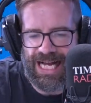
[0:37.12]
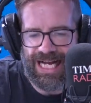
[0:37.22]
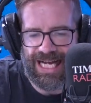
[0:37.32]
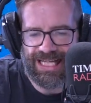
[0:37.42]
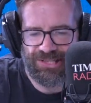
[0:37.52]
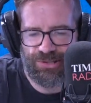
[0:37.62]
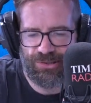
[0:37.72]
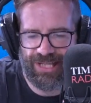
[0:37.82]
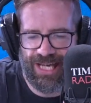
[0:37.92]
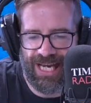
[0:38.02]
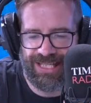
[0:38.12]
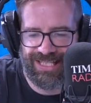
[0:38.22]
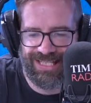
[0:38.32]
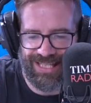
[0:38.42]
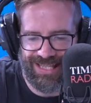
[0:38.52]
Uh, as Talking
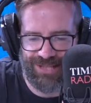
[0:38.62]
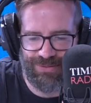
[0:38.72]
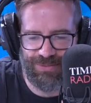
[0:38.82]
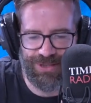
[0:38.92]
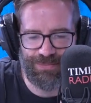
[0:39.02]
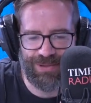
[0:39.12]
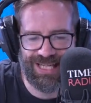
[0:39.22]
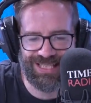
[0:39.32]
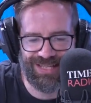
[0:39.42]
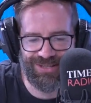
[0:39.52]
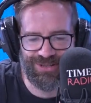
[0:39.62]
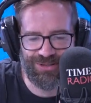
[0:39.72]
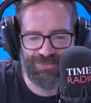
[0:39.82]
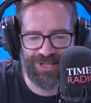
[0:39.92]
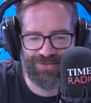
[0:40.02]
Heads, this must be the place. Other
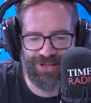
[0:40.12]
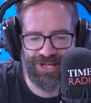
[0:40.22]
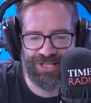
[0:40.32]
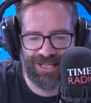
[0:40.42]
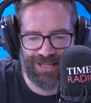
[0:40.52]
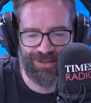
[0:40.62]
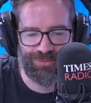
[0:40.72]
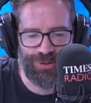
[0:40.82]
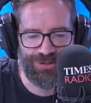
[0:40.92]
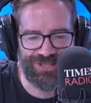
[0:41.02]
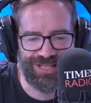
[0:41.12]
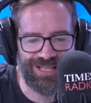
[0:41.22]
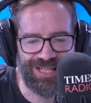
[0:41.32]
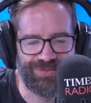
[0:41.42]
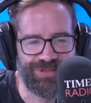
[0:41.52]
songs you might have heard include Once in a
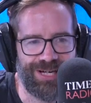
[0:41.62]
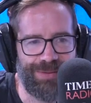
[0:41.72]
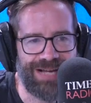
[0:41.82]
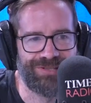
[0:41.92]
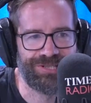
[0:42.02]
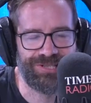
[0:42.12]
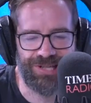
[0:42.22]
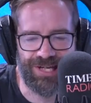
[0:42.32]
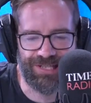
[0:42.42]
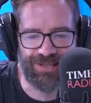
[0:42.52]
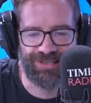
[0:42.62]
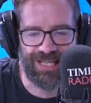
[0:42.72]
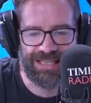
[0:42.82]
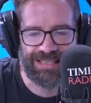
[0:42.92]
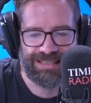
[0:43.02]
Lifetime and Psycho
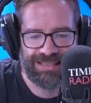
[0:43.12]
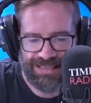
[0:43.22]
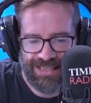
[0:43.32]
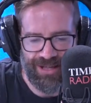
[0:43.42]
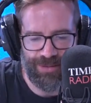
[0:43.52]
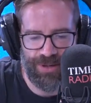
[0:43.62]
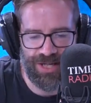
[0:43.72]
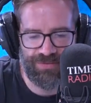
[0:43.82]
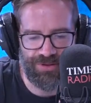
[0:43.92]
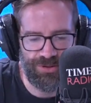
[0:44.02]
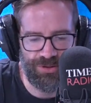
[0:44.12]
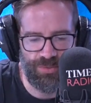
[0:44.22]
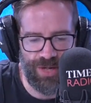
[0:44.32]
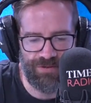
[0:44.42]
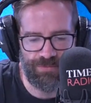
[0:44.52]
Killer, uh, part of the new
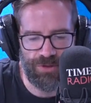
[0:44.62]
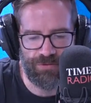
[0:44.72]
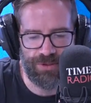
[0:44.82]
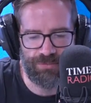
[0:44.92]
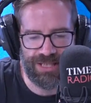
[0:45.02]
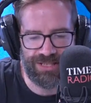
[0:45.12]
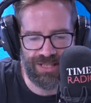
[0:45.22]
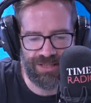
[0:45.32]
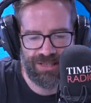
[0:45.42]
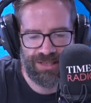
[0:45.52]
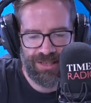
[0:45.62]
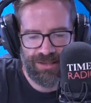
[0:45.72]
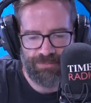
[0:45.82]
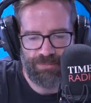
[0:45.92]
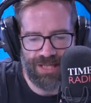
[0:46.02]
wave movement mixing
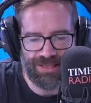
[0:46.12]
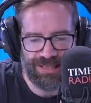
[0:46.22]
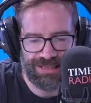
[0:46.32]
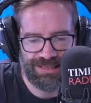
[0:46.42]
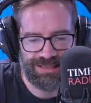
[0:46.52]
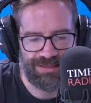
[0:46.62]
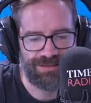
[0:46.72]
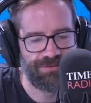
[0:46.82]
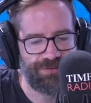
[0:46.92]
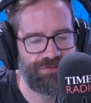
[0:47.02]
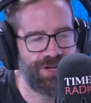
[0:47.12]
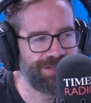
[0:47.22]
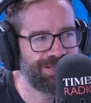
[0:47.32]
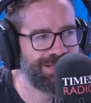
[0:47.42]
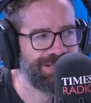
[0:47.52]
punk,
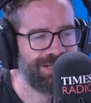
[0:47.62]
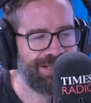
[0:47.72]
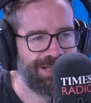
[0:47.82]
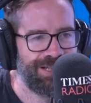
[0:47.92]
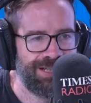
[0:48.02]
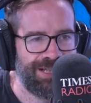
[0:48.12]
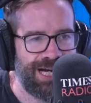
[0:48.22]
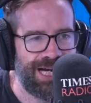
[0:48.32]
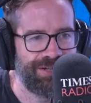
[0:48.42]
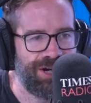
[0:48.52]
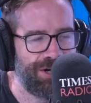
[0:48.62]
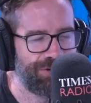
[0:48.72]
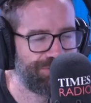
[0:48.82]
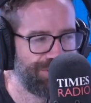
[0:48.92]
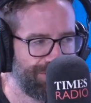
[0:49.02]
funk, and
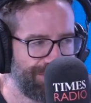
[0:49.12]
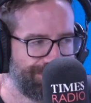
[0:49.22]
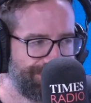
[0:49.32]
art rock.